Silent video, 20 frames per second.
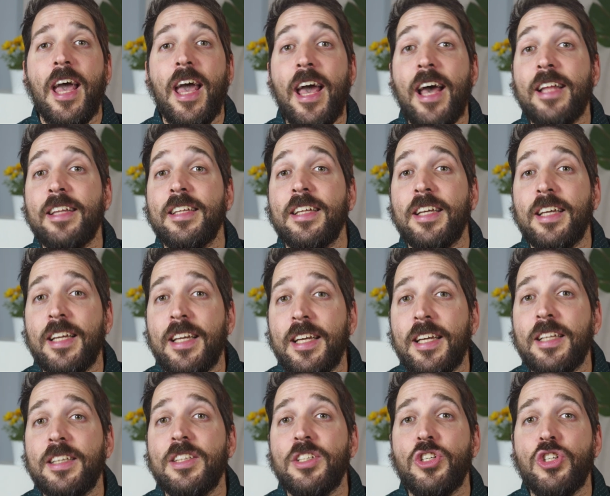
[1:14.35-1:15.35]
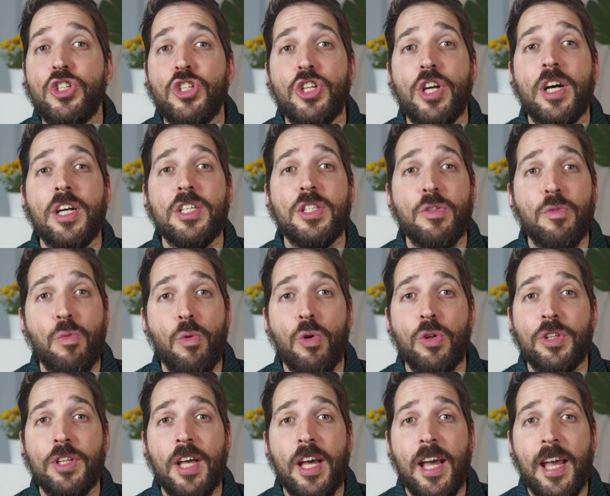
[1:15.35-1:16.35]
and it just
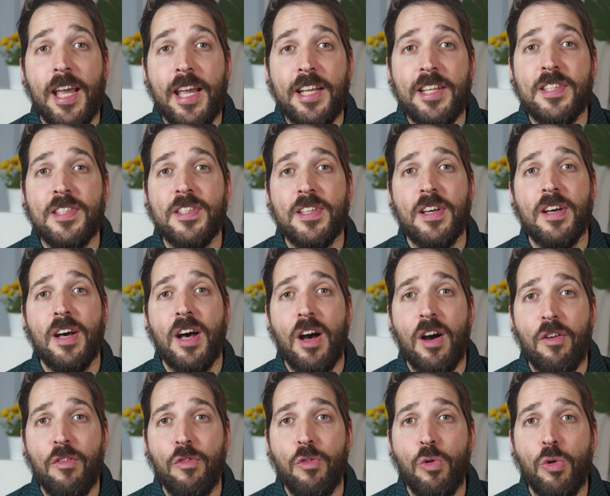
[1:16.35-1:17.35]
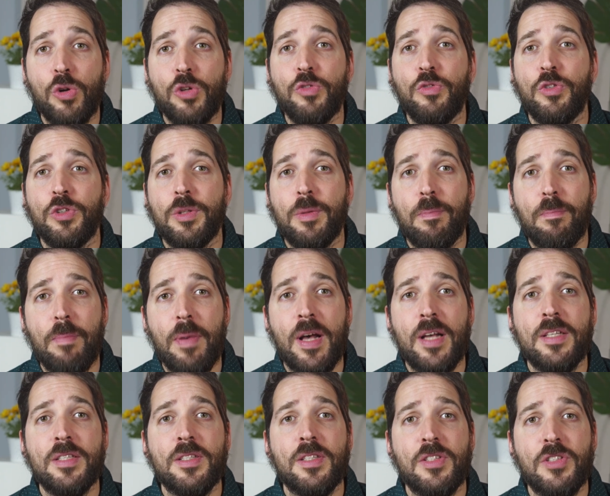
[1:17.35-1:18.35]
won the ASA award for the
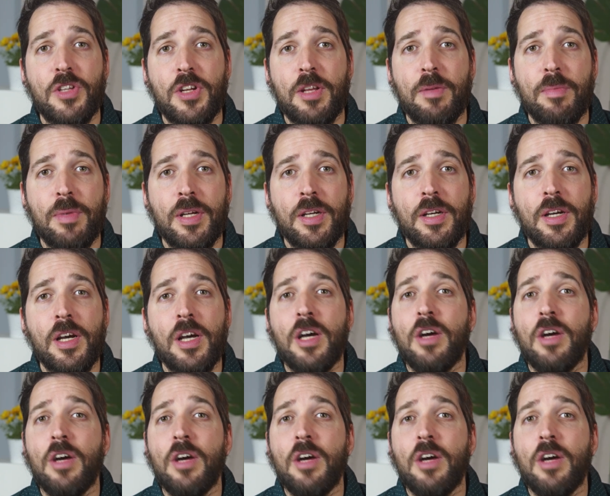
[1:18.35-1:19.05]
best streaming,